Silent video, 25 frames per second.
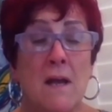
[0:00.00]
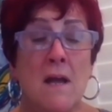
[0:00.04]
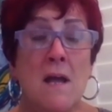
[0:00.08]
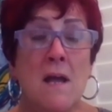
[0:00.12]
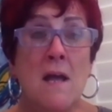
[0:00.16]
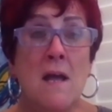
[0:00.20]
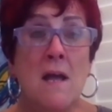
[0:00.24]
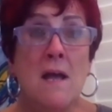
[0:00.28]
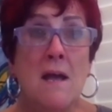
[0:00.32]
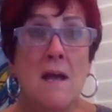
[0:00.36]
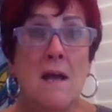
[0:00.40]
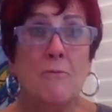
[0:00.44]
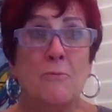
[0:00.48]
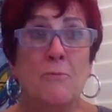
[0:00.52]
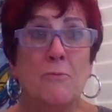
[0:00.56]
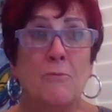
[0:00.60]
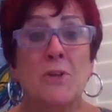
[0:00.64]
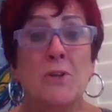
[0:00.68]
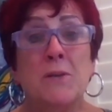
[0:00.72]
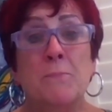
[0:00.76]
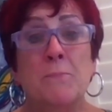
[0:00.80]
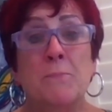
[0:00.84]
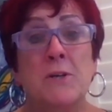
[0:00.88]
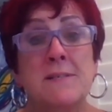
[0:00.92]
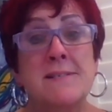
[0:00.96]
really put
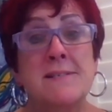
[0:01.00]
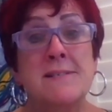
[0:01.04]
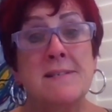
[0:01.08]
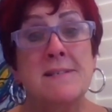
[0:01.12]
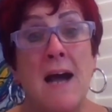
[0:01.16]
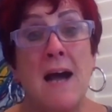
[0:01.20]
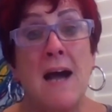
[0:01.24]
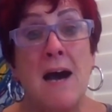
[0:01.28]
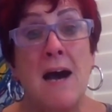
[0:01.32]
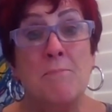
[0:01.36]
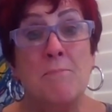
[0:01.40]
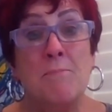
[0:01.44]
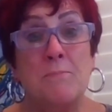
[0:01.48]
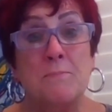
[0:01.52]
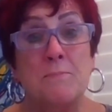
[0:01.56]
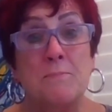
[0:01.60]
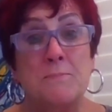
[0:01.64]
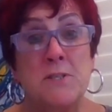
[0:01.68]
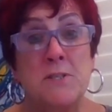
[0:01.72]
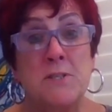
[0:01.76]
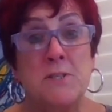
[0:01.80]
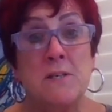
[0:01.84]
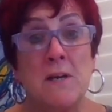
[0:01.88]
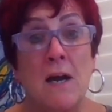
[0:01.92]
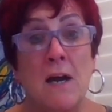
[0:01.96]
a stop
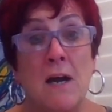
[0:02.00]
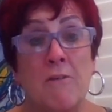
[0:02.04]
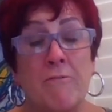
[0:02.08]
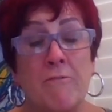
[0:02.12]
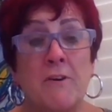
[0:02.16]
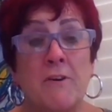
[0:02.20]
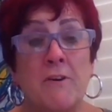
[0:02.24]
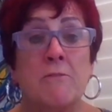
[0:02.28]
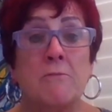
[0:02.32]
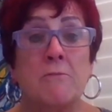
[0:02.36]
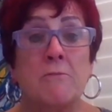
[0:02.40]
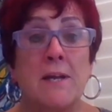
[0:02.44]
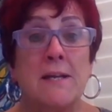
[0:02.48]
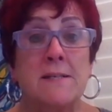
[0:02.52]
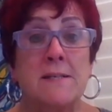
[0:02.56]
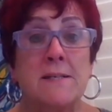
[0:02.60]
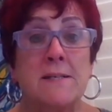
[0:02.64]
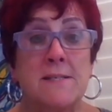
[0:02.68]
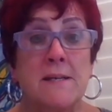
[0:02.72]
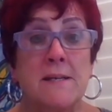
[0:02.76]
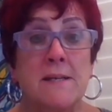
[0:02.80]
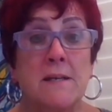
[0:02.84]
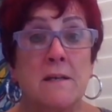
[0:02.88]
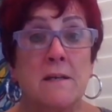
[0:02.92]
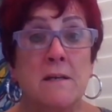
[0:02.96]
to our
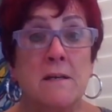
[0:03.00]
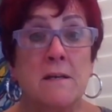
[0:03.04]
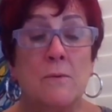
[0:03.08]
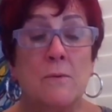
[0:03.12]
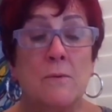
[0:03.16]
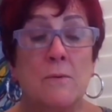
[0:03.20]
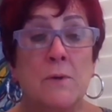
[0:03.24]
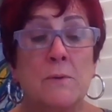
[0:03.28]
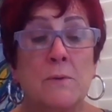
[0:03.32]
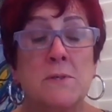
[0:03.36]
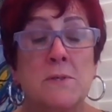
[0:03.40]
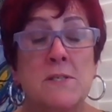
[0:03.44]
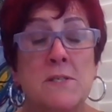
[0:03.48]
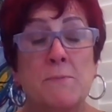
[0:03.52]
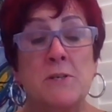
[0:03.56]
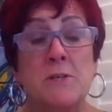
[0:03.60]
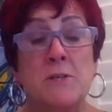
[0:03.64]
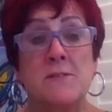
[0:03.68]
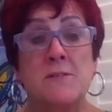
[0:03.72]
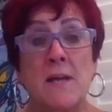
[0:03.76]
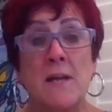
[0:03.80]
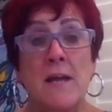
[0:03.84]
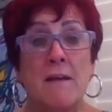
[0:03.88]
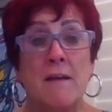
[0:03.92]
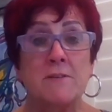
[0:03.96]
fundraising. We were supposed
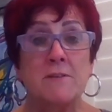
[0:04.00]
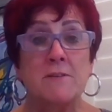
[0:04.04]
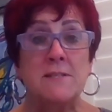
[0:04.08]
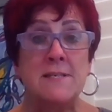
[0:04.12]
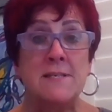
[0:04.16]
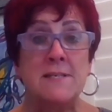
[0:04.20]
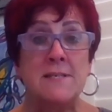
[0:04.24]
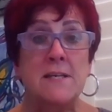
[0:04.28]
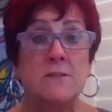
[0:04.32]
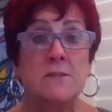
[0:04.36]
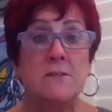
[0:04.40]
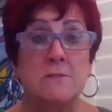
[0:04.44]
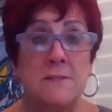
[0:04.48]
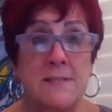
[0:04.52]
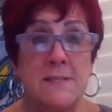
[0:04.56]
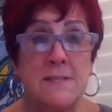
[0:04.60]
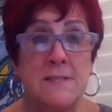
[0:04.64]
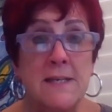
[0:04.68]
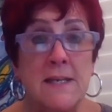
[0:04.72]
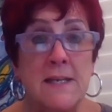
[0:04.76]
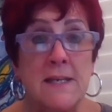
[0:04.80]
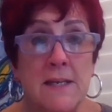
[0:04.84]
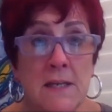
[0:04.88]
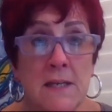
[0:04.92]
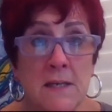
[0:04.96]
to have a
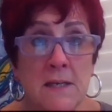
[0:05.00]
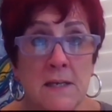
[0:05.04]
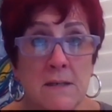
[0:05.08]
TLT,